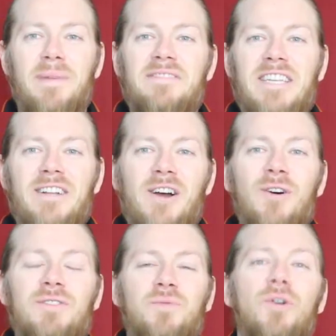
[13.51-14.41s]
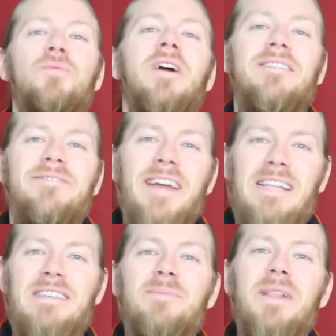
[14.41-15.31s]
Bienvenidos, worldwide
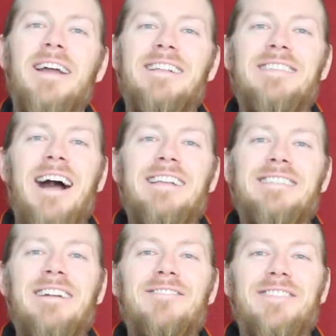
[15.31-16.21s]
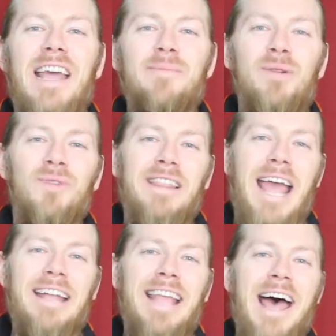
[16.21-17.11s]
fans of the planet's hottest entertainment
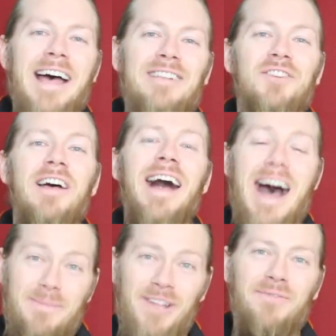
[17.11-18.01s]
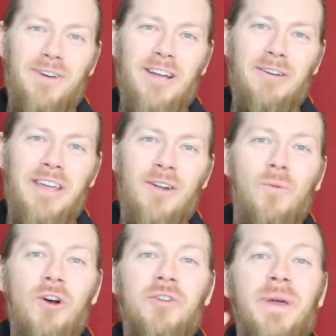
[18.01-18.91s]
with an edge. Jaime En Fuego
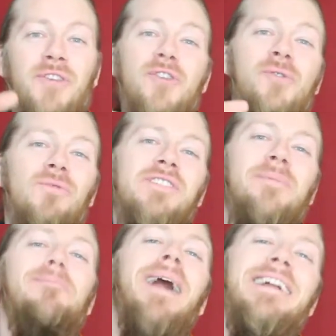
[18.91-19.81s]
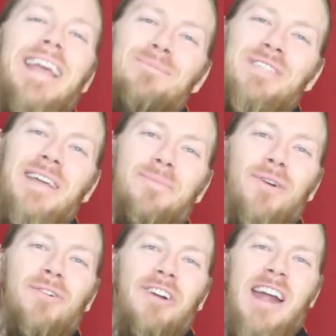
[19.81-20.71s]
here, welcoming you to my namesake
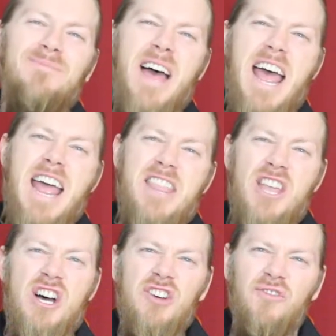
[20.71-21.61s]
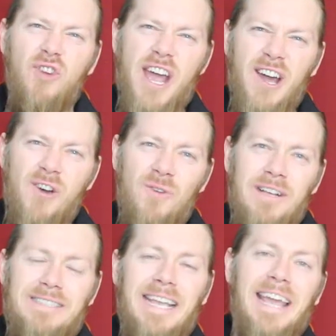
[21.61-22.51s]
program,
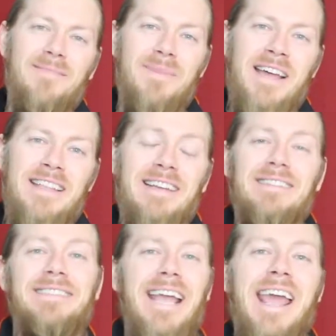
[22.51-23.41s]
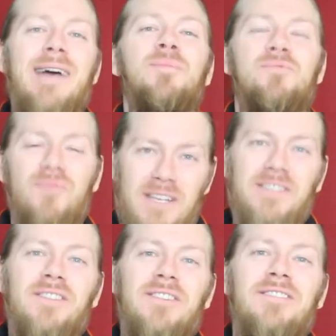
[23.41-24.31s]
Enfuegotainment. Damn,
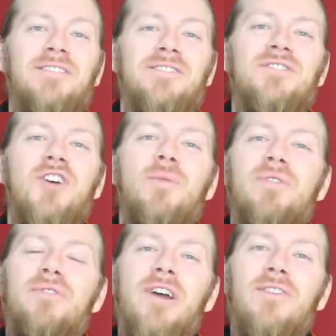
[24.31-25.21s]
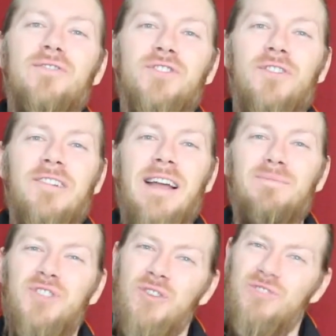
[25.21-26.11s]
Rizal, you can just call me Fuego for short, and
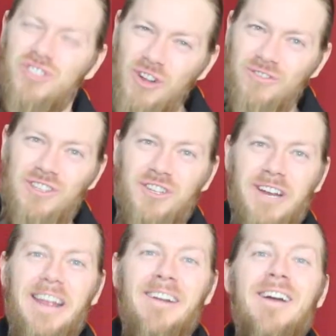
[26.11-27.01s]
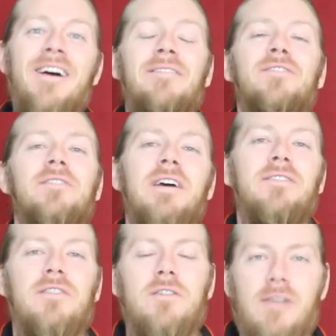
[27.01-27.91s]
I'm so stoked that you're here for
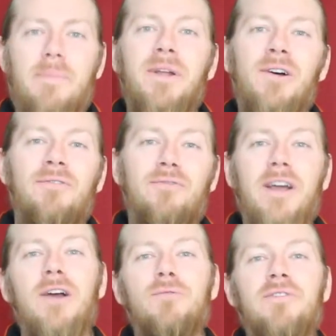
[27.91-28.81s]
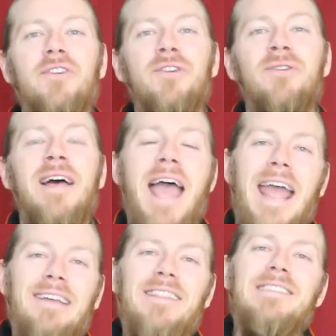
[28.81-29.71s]
another Rapido Fuego review.
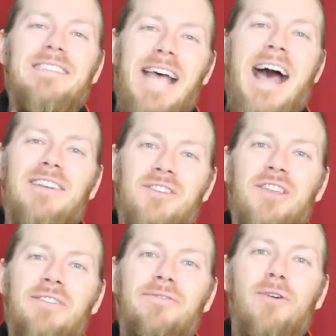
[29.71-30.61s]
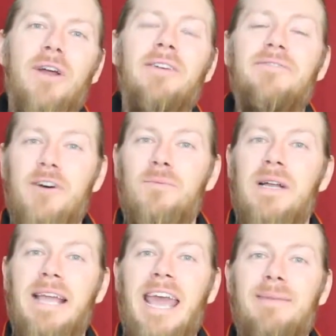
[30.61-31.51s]
And this is actually for a film
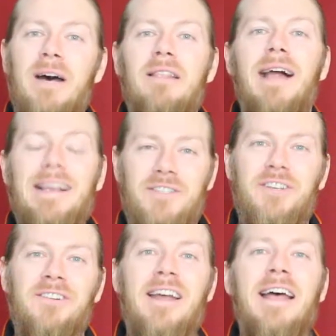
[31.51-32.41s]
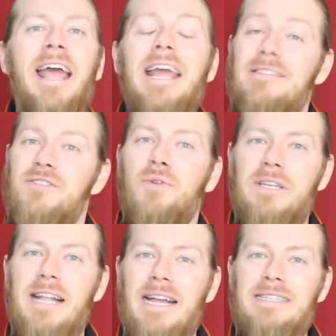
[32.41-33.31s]
that came out last year in
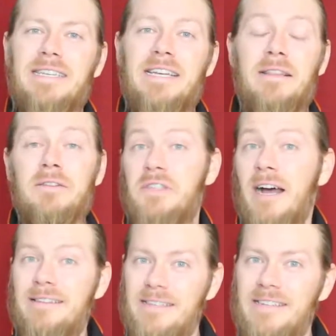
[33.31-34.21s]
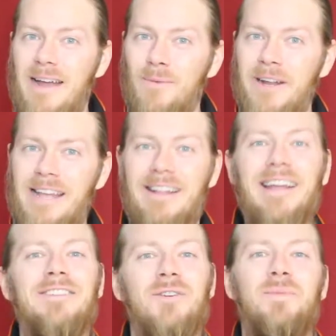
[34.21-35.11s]
2019. There's tons of time right now
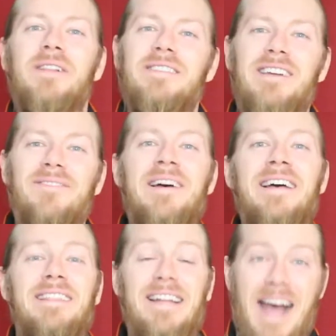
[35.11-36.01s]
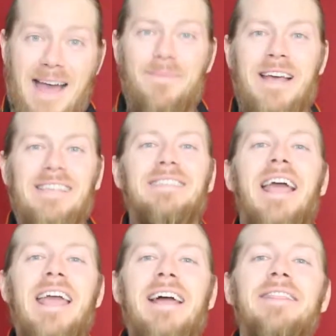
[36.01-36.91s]
to catch up on stuff that I
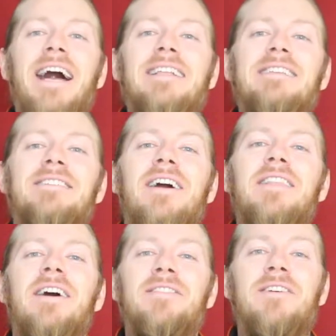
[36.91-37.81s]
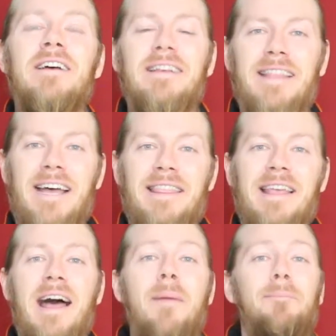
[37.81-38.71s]
missed, and that is none other
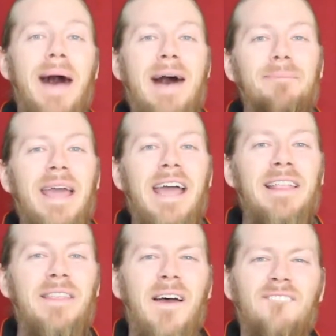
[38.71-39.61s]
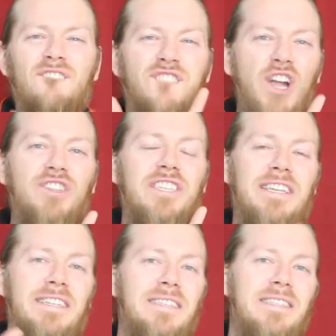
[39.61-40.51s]
than Batman
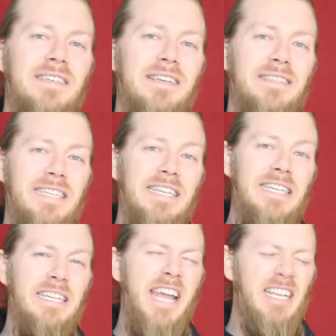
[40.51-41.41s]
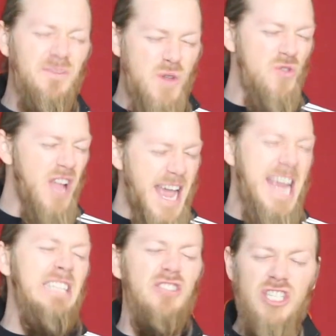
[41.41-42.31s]
versus Teenage
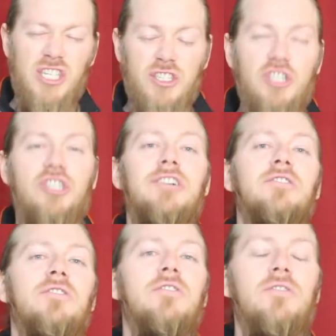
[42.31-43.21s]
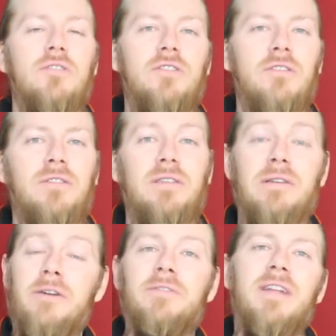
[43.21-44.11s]
Mutant Ninja
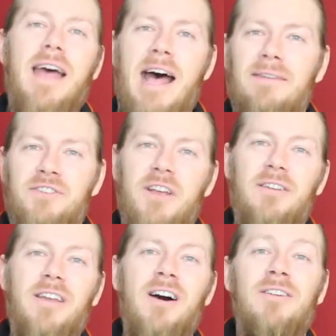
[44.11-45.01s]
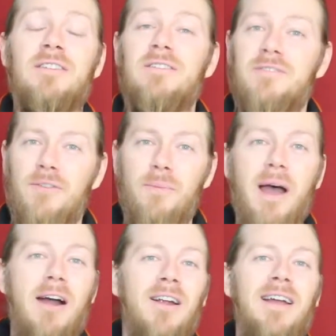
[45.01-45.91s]
Turtles. Heroes in a half shell, y'all. Turtle
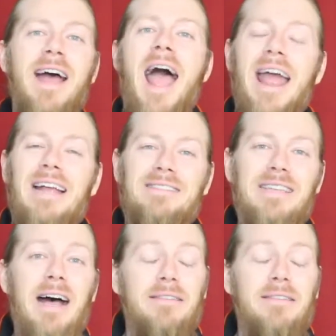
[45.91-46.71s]
power. And,